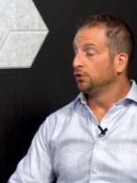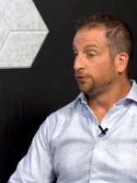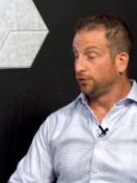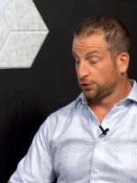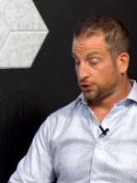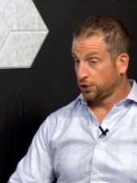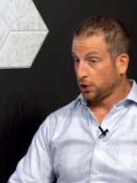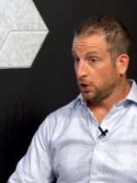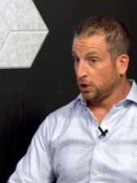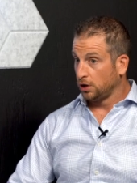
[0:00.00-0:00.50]

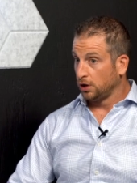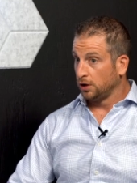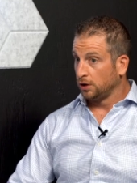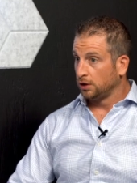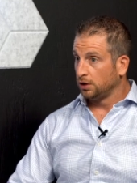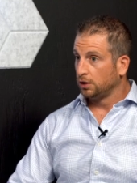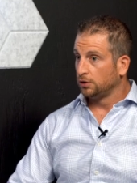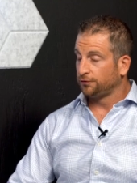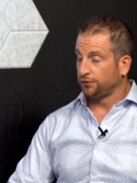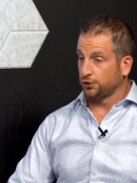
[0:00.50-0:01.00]
For
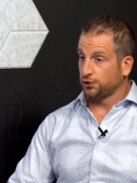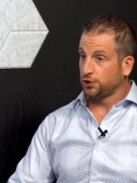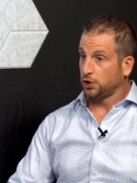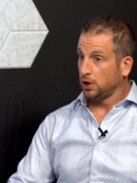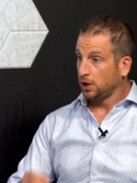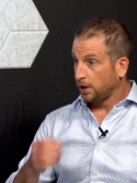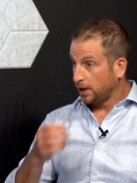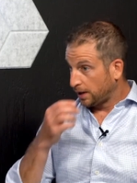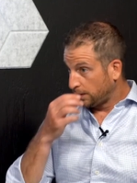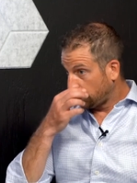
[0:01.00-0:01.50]
sure.
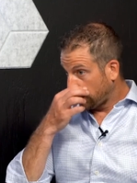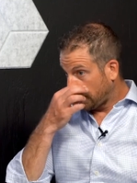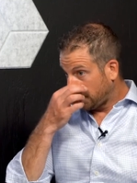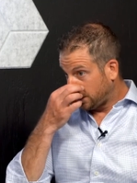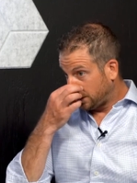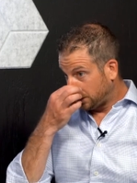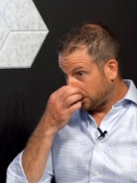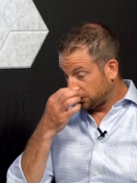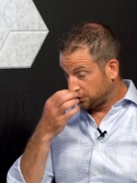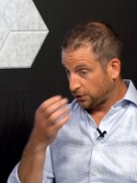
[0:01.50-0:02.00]
And
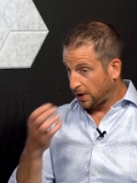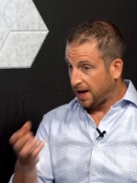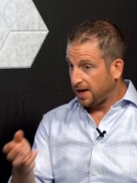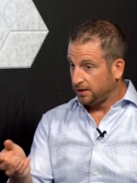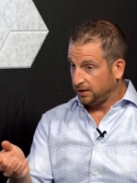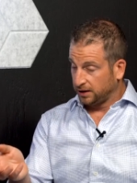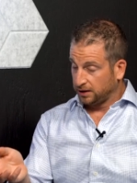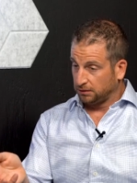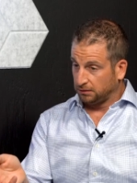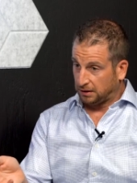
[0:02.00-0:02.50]

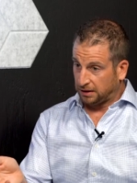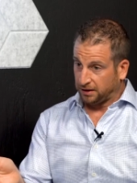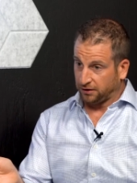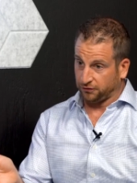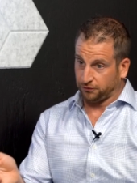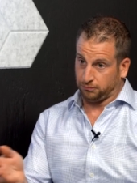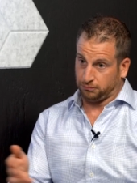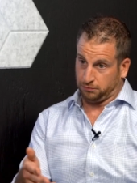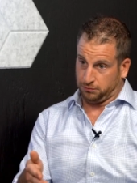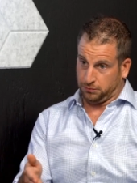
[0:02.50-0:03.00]
I
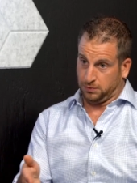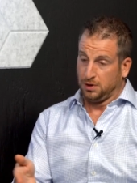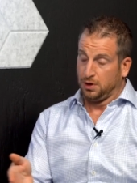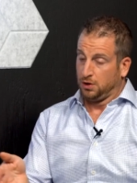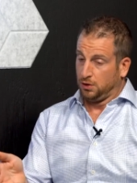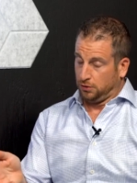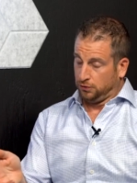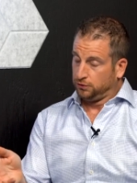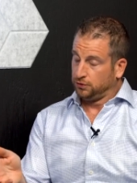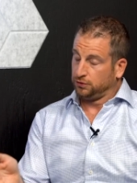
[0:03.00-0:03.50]
guess
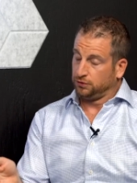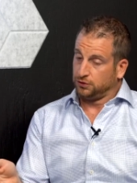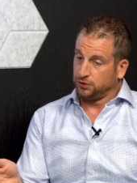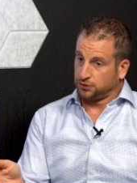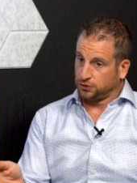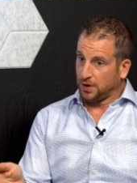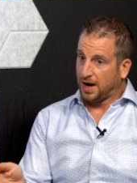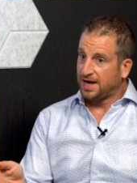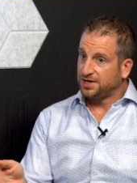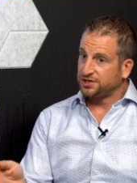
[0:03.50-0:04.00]

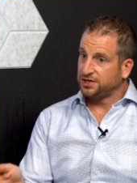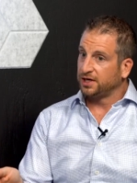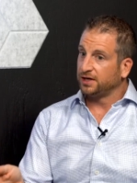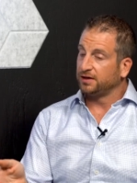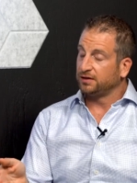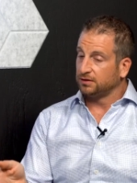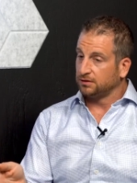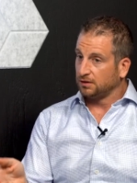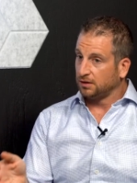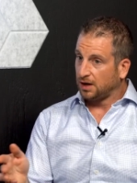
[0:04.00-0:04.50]
the
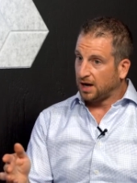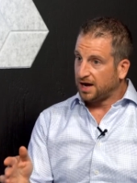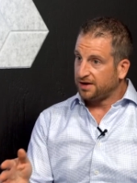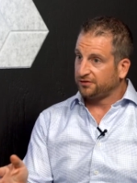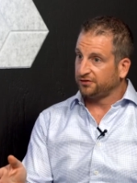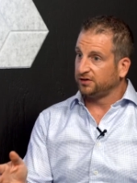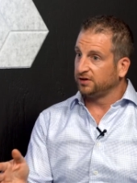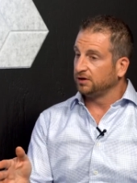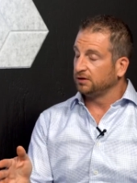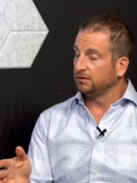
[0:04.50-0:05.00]
tragedy that
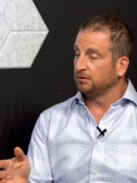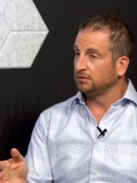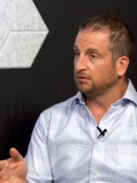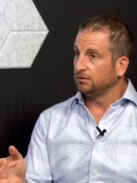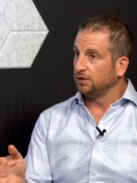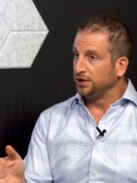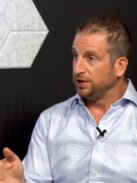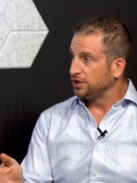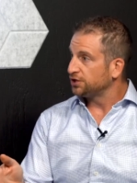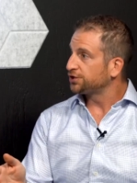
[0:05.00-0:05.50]
I see
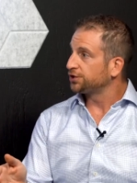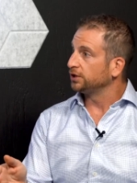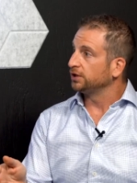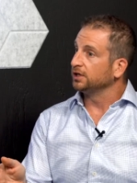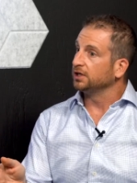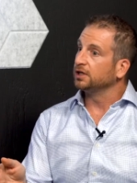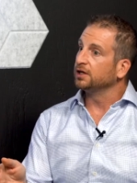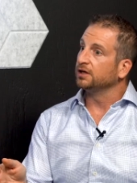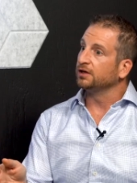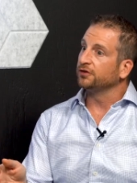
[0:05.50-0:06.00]

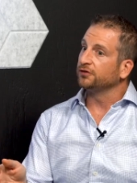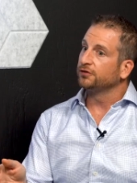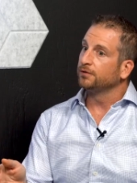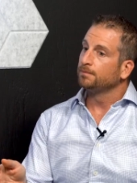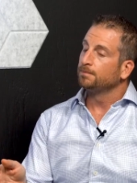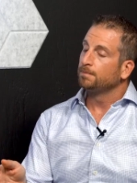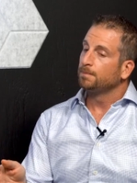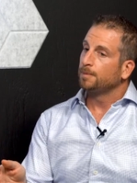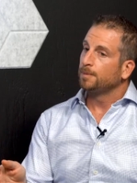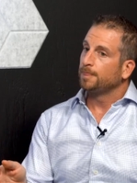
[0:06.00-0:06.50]
initially is